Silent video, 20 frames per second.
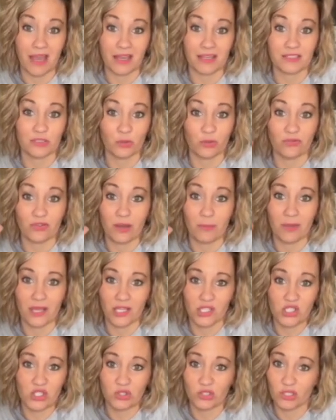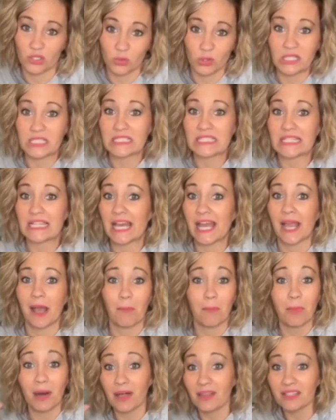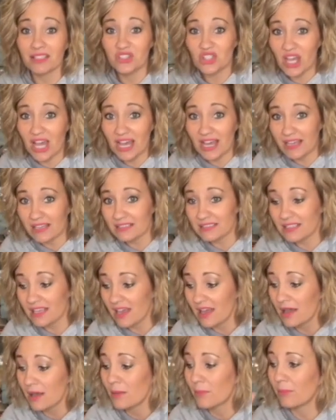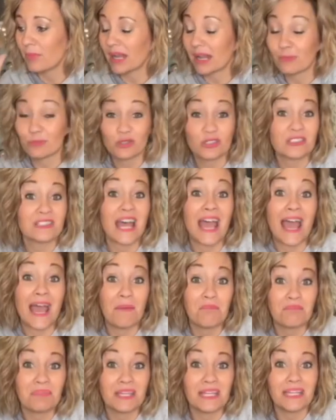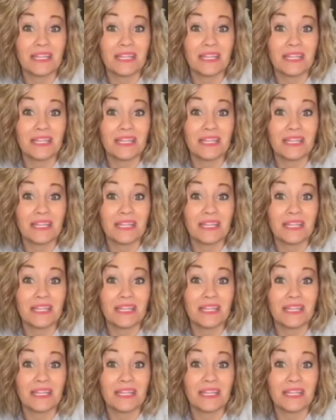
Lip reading: So if I'm extra annoying today, I apologize, but I'm just happy.